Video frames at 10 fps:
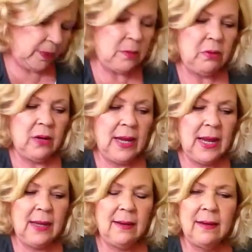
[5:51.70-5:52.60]
number
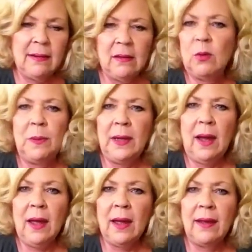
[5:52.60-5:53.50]
eight is
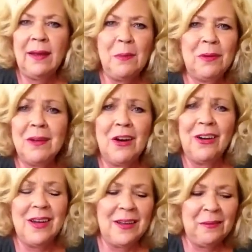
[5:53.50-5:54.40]
OPI. I'm
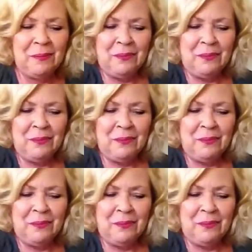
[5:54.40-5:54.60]
sorry.